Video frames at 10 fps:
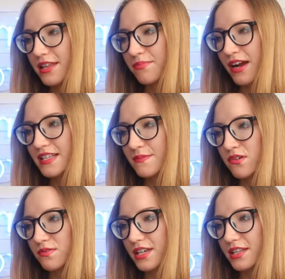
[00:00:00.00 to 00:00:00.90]
the price
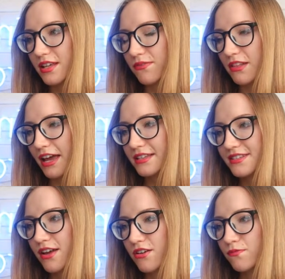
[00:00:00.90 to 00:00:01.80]
moved in the flat
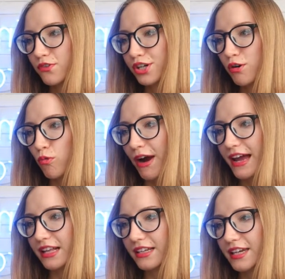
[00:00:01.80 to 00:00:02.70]
zone for a
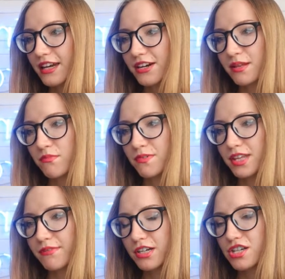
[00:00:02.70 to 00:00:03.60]
while. Here the moving
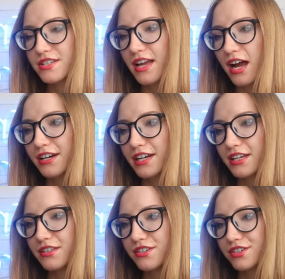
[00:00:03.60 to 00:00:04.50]
averages are
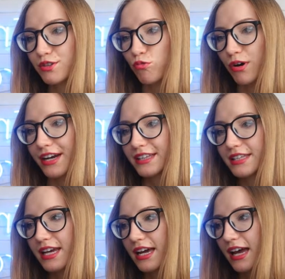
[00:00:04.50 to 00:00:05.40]

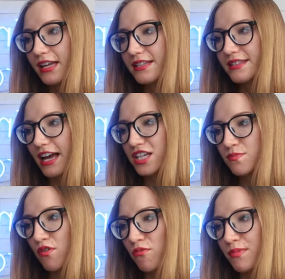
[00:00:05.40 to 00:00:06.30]
intertwined, and such
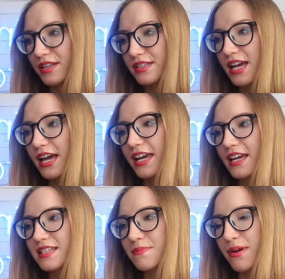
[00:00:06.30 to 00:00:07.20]
moment
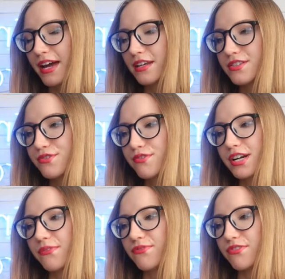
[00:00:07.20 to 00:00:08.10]
it's better to
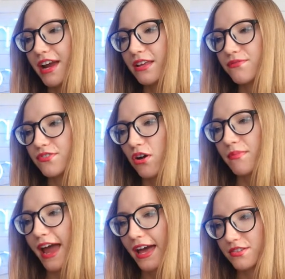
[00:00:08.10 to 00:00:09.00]
refrain from
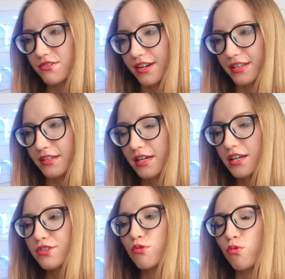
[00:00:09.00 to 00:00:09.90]
entering,
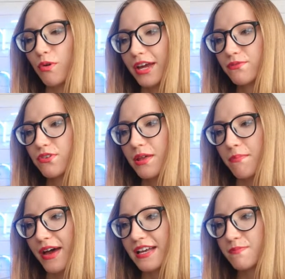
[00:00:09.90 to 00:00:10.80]
to wait for the
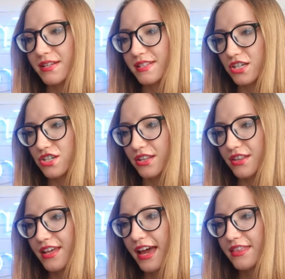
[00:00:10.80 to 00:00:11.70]
best
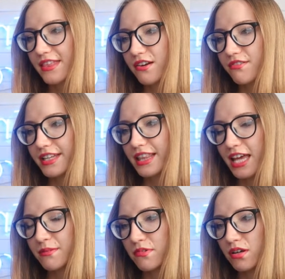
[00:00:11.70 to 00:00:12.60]
position. Then the green
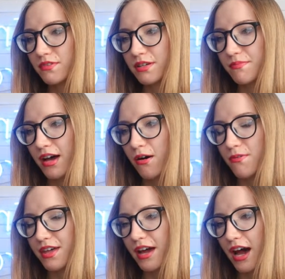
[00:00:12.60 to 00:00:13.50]
line moved
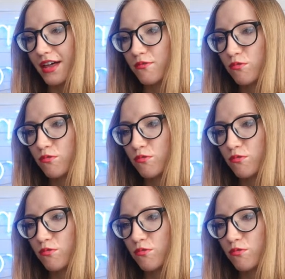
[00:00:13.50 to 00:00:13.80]
above the other